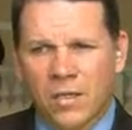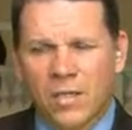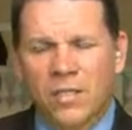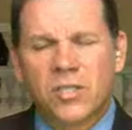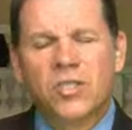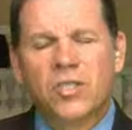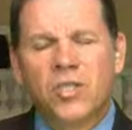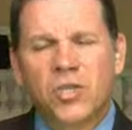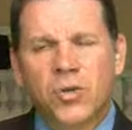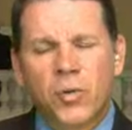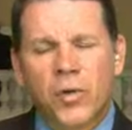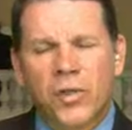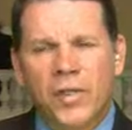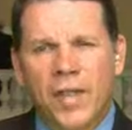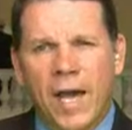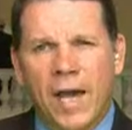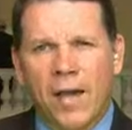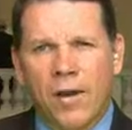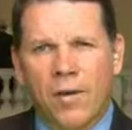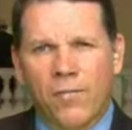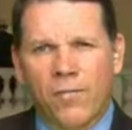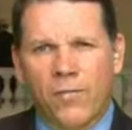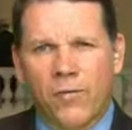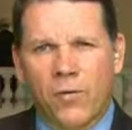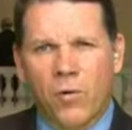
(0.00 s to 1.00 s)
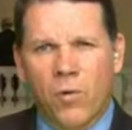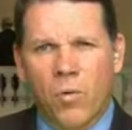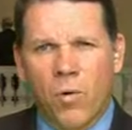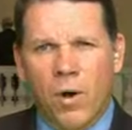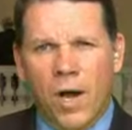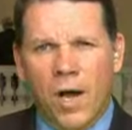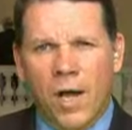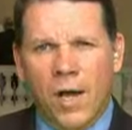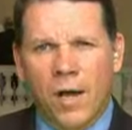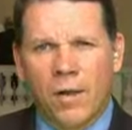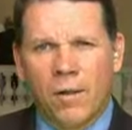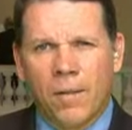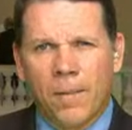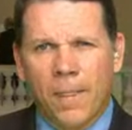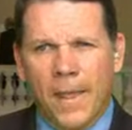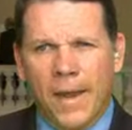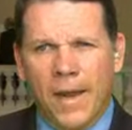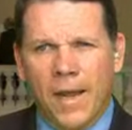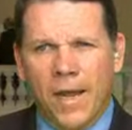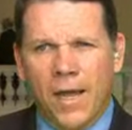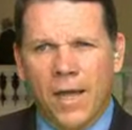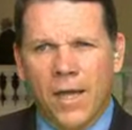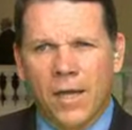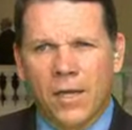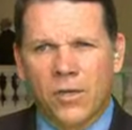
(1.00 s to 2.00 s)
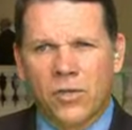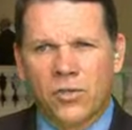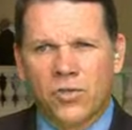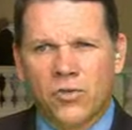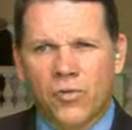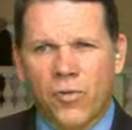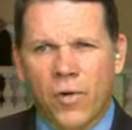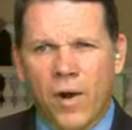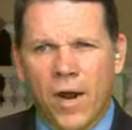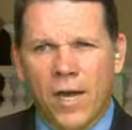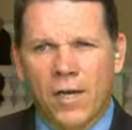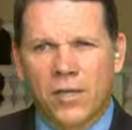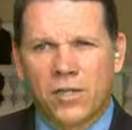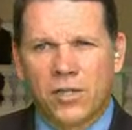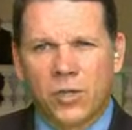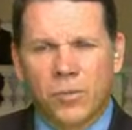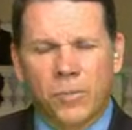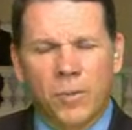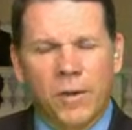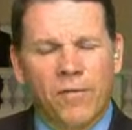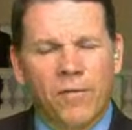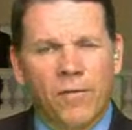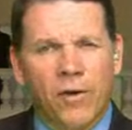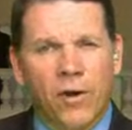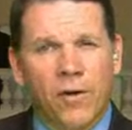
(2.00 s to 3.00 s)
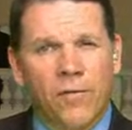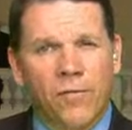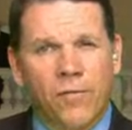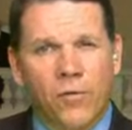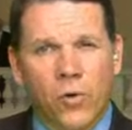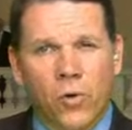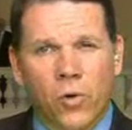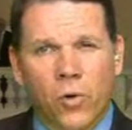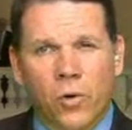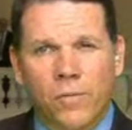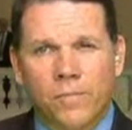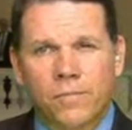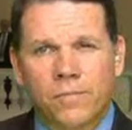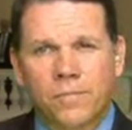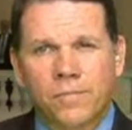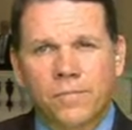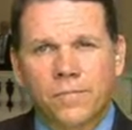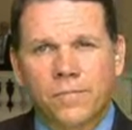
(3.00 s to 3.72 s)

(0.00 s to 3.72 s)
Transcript: let's do without it for a while and try to be very frugal.